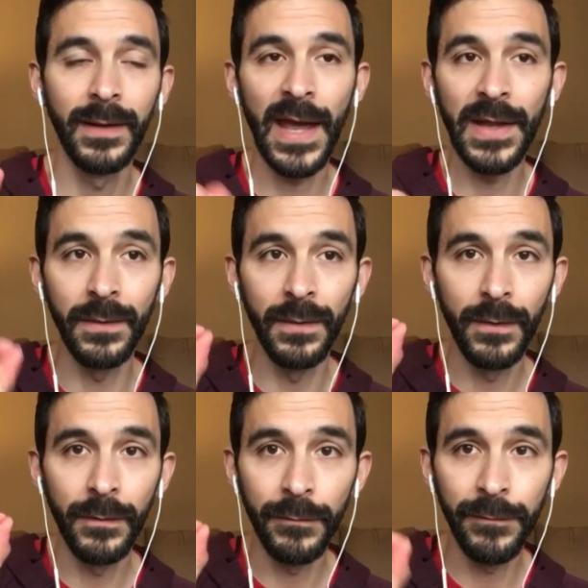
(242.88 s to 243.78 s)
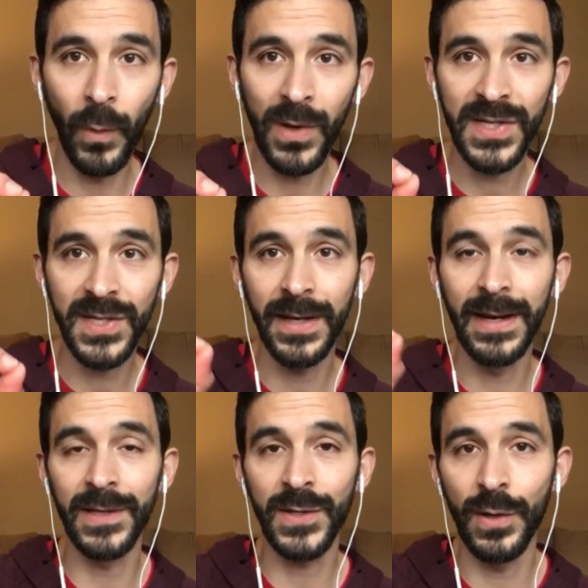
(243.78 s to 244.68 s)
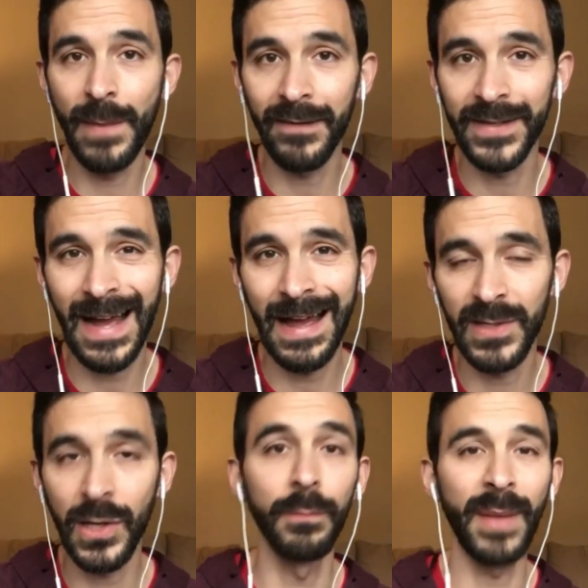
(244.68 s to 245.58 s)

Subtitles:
And force in a certain amount of time is called